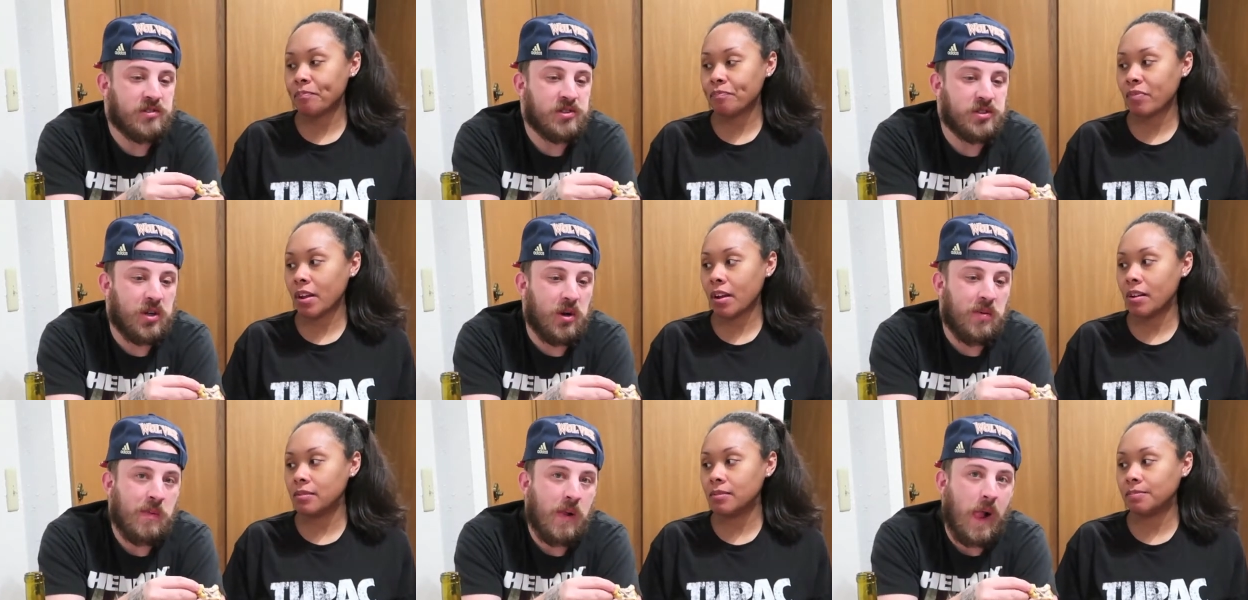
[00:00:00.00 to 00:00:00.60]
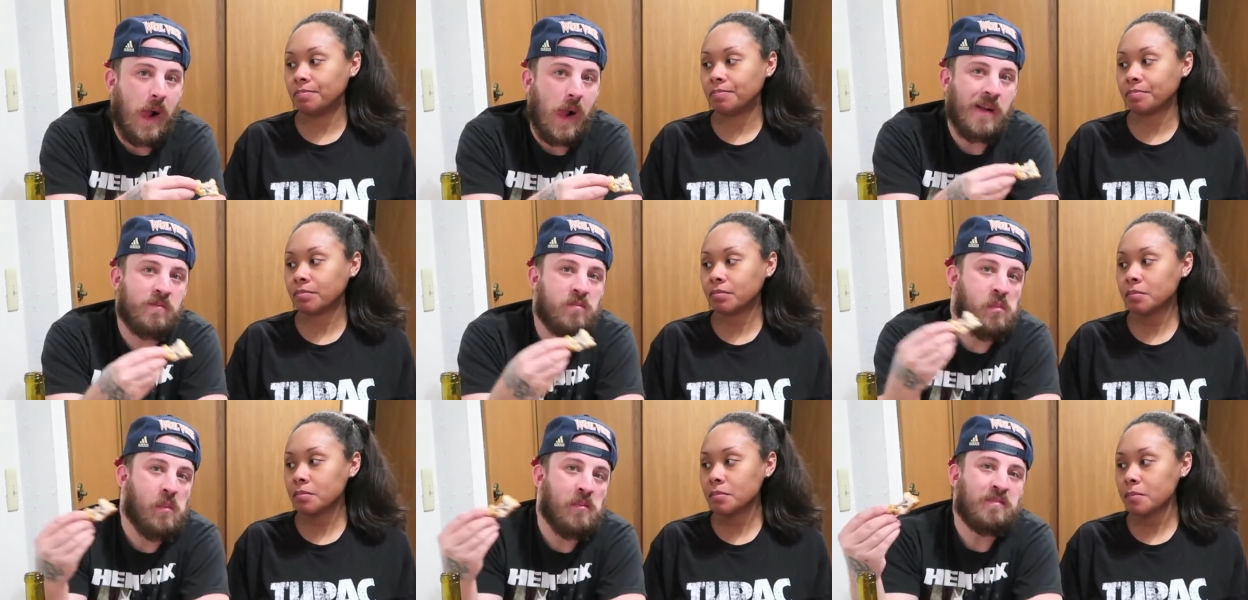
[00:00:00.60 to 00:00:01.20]
Speaker 1: So,
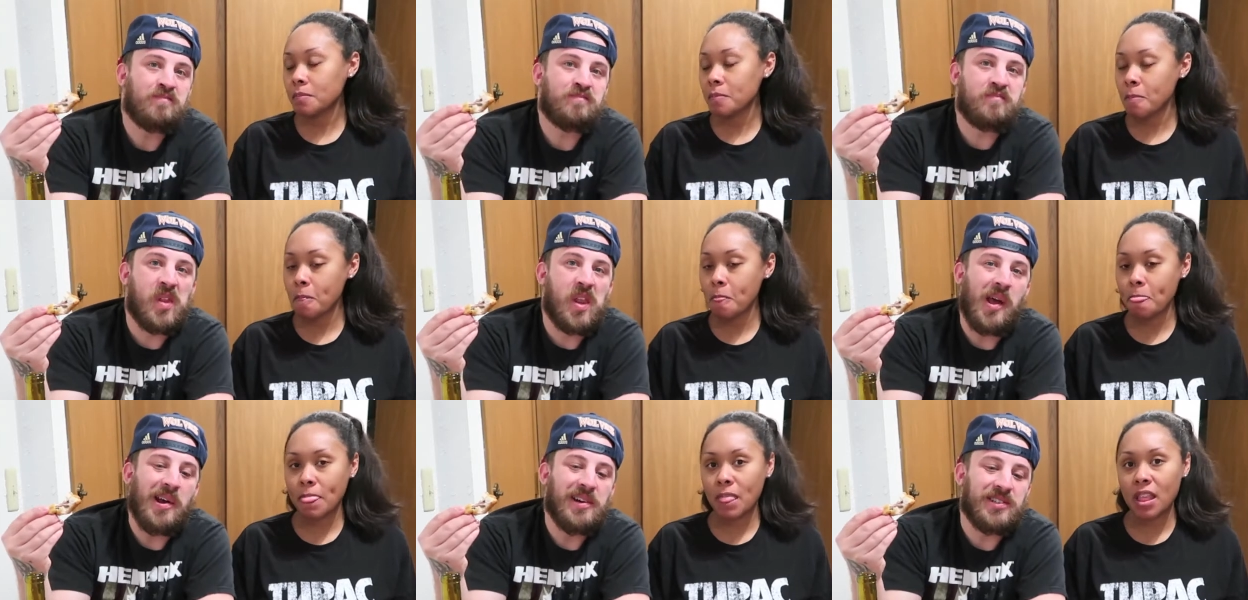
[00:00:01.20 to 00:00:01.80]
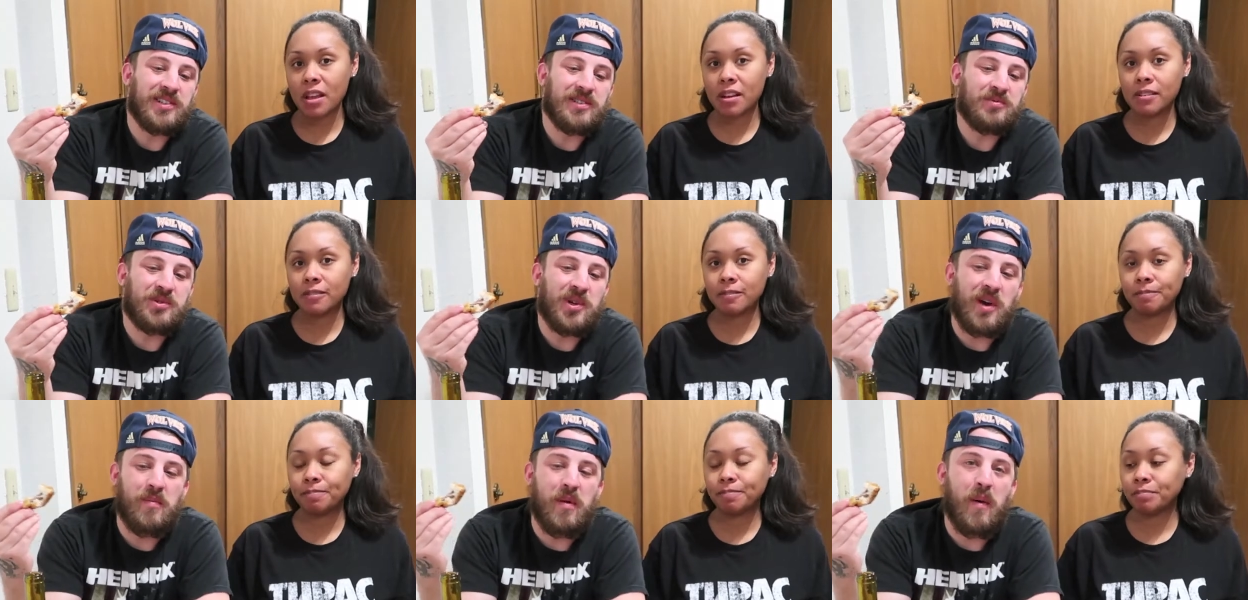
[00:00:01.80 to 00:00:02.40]
like I said, we're
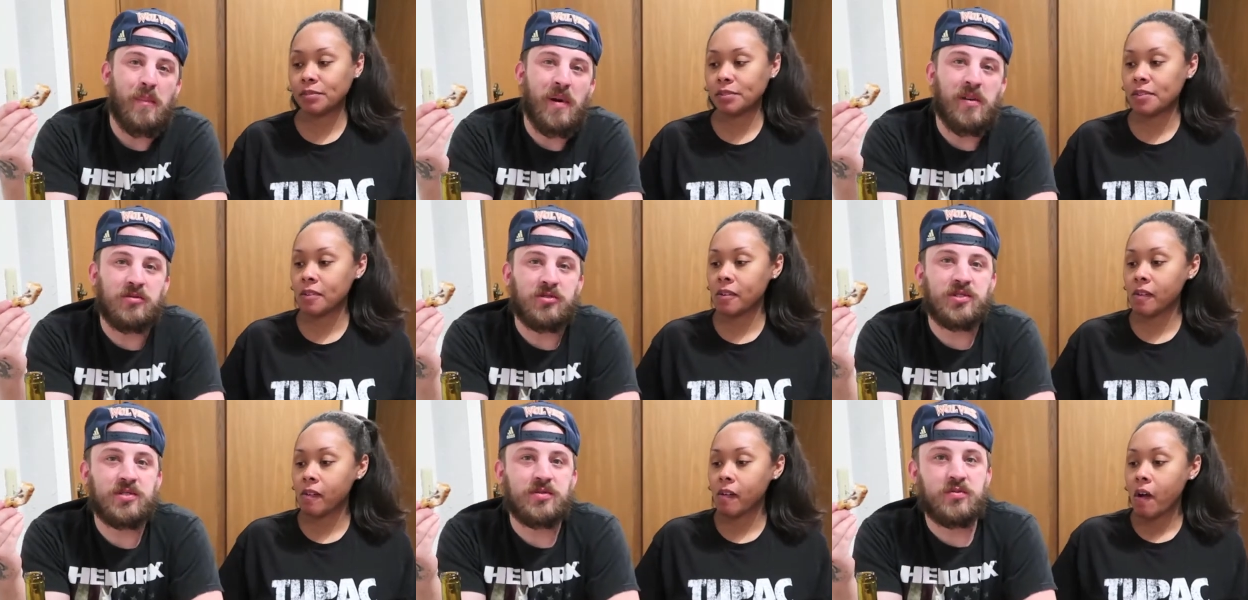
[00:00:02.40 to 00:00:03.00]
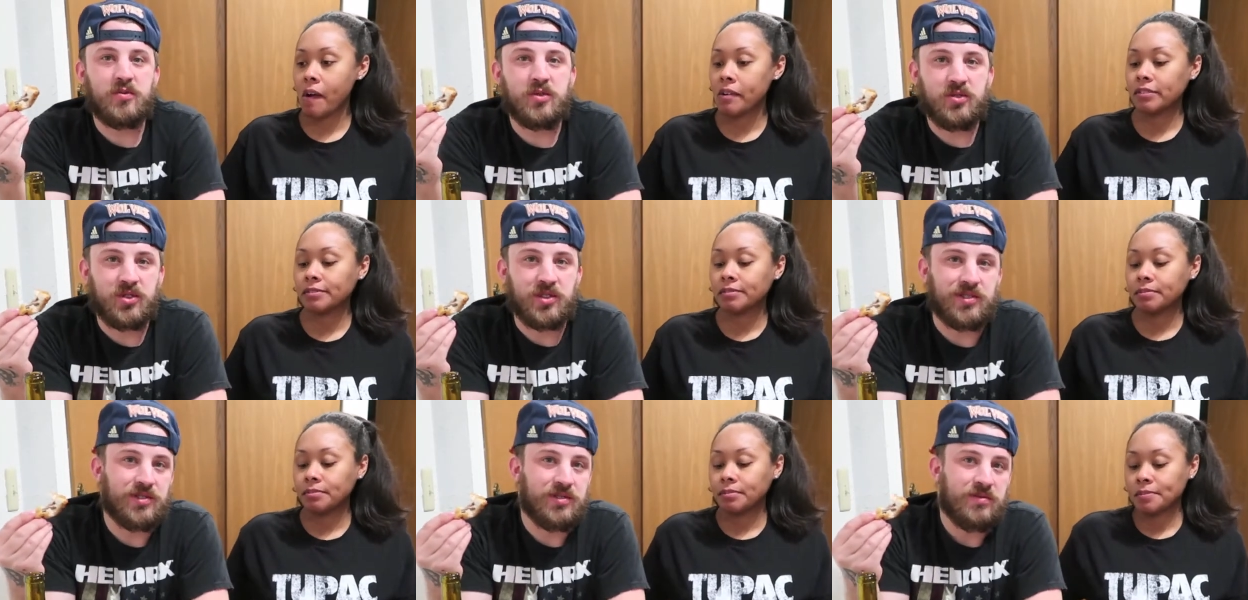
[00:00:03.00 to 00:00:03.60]
talking about boundaries and we'll
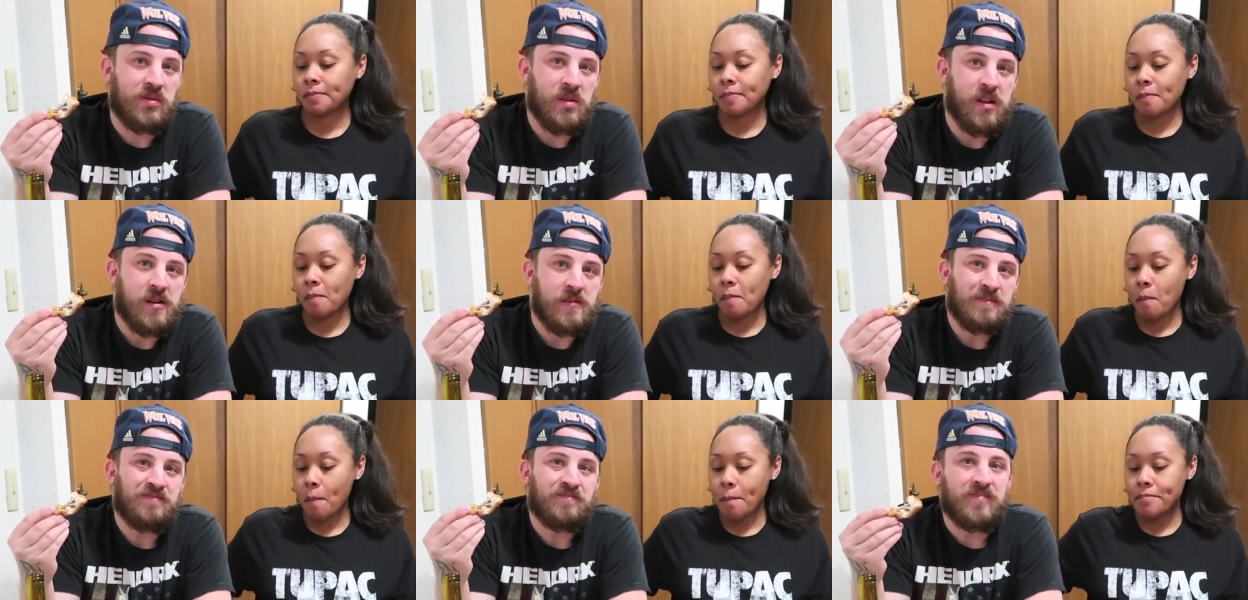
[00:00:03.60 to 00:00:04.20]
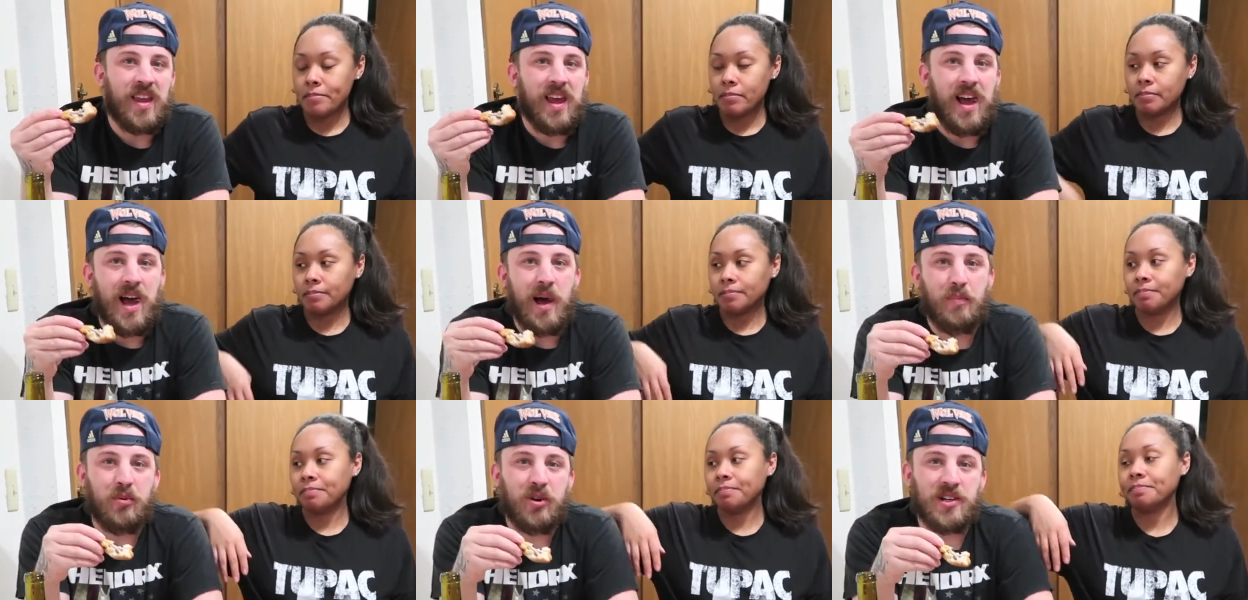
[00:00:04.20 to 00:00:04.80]
just
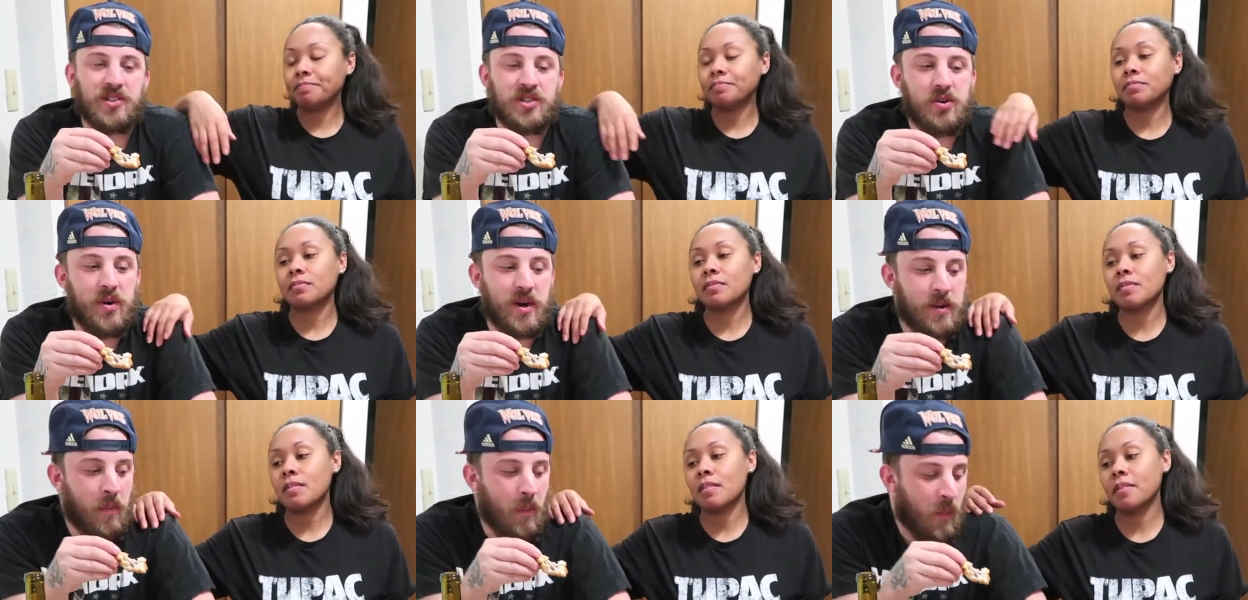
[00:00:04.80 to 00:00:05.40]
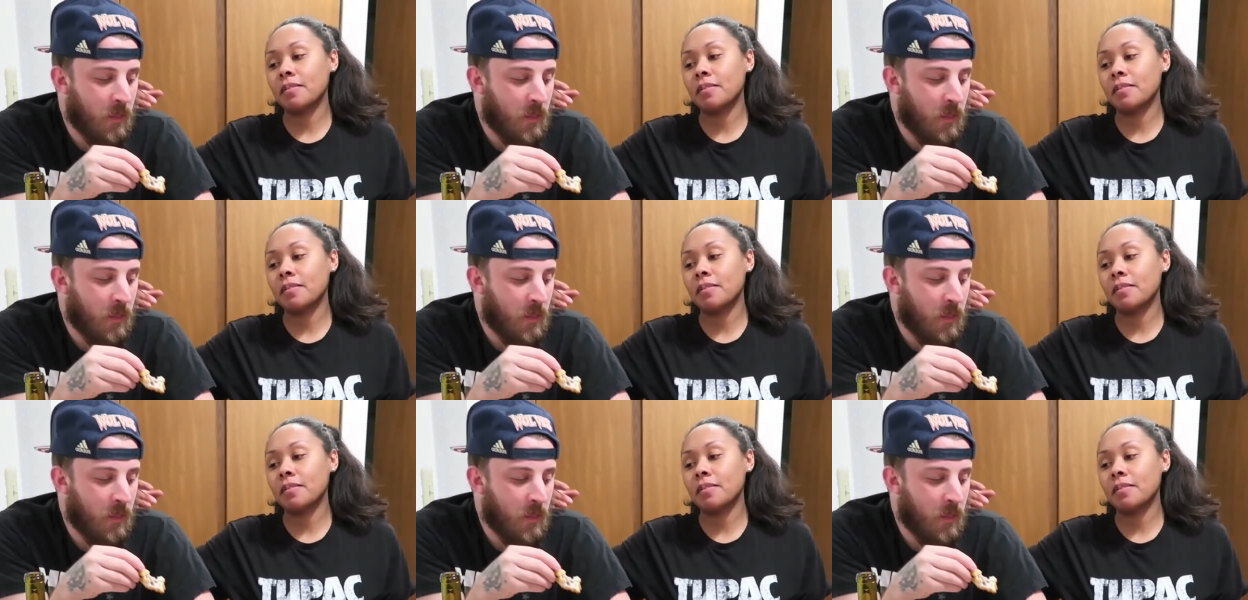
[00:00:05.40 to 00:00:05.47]
hop right to it.